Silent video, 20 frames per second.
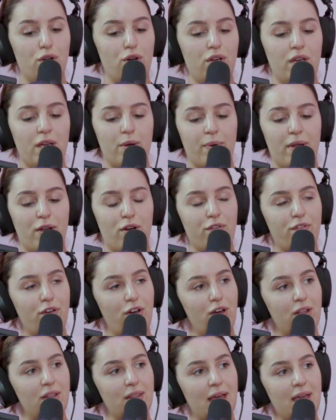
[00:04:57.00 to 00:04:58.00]
No, it went over
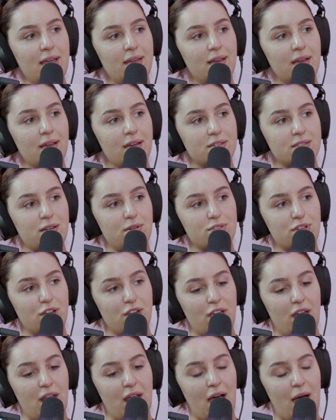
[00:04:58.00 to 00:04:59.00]
her leg because I was going
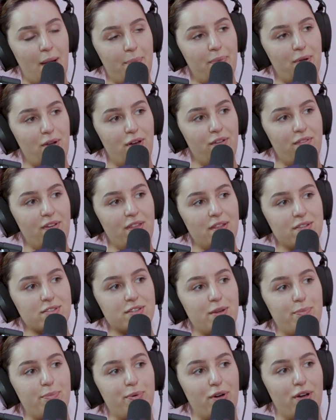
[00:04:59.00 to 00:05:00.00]
to get it up and over and I was
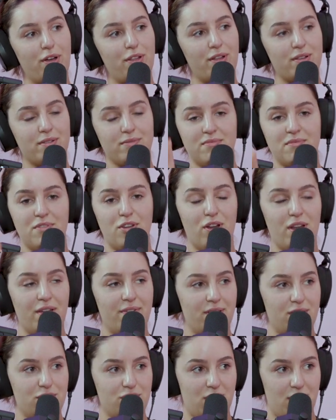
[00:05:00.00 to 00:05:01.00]
going to put her, not
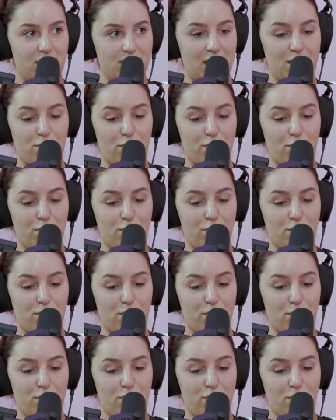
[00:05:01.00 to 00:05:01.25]
even a chance.